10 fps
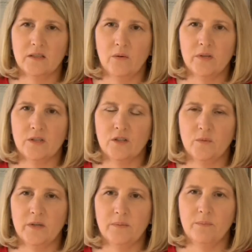It's always good
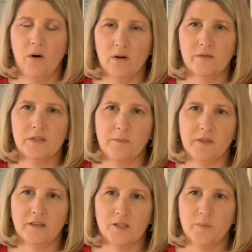to be part of
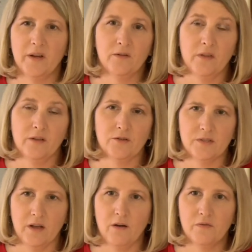something that's bigger than
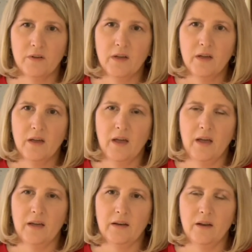yourself.
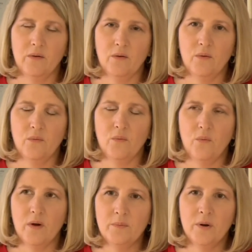And
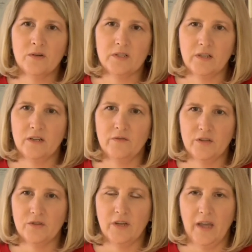one person
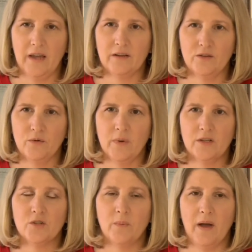individually can't do
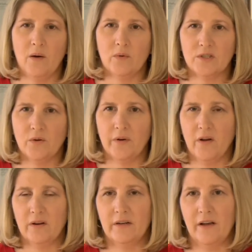much about what's going
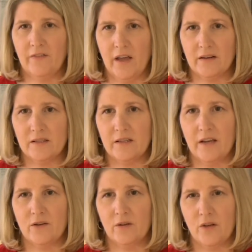on in
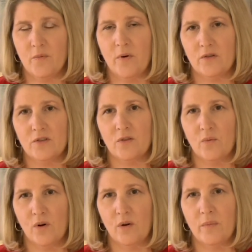Afghanistan or in other parts of the
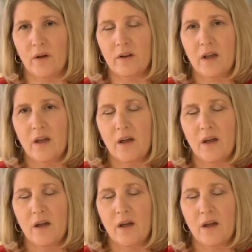world, but